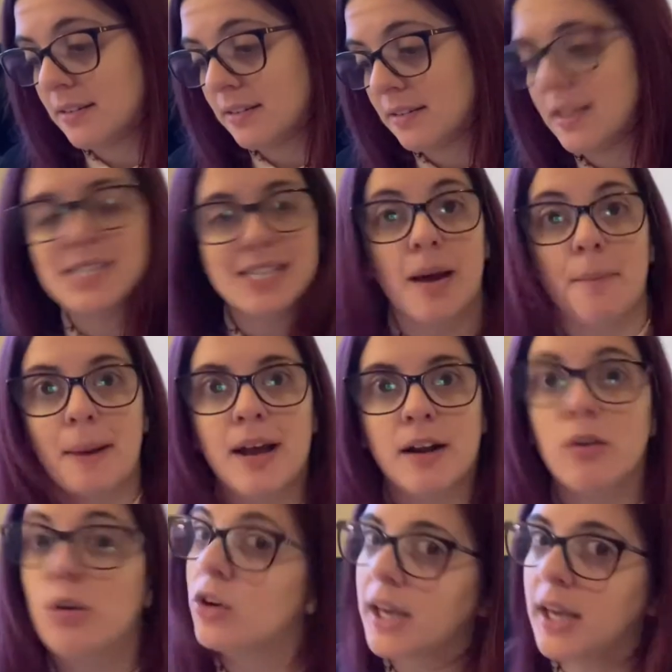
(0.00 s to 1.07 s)
Escapar,
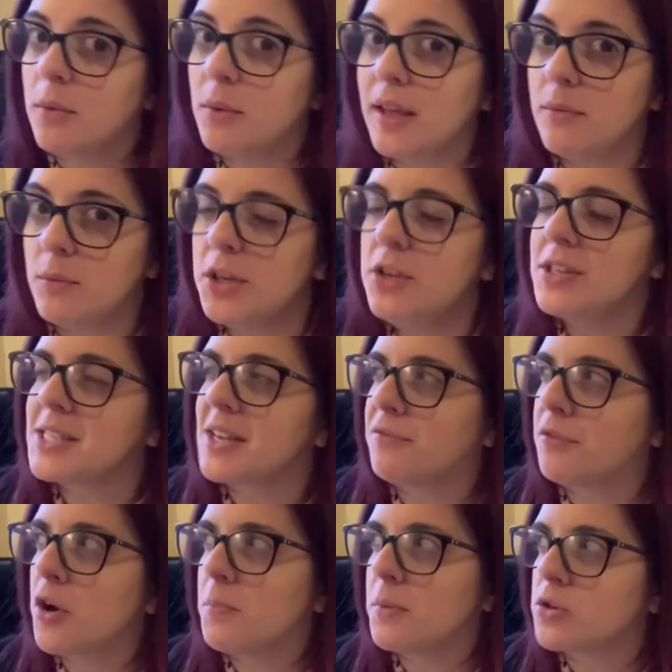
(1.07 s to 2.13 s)
okay, we know it's a
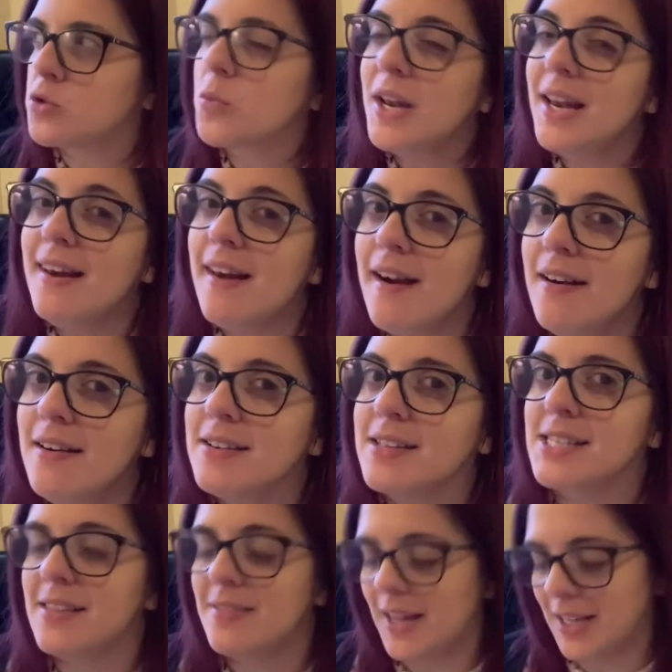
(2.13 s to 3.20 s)
verb because we
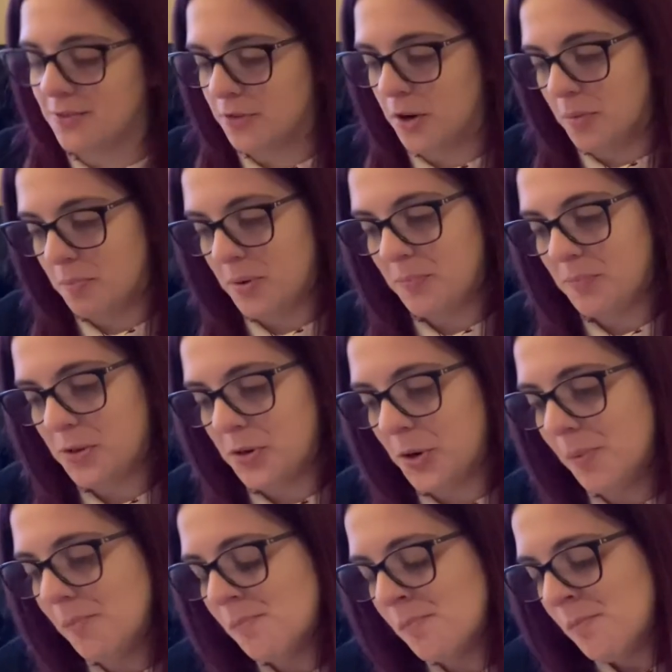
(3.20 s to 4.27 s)
learned that verb, you
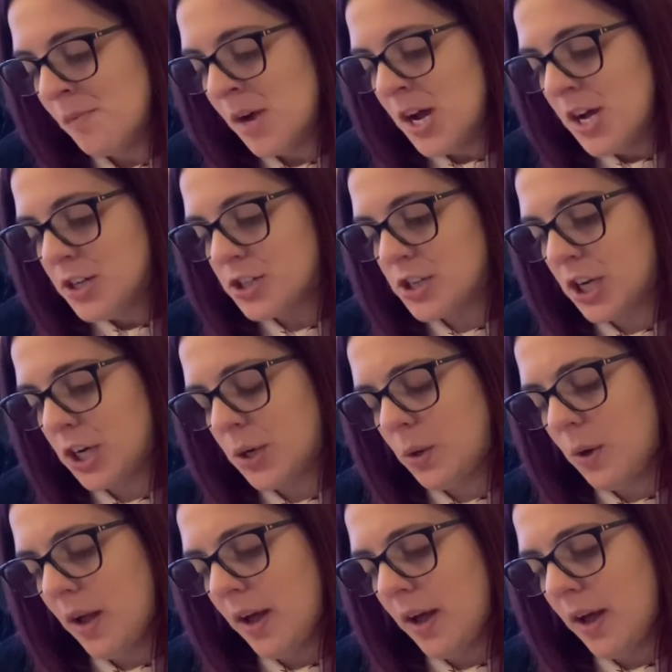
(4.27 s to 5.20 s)
know? So,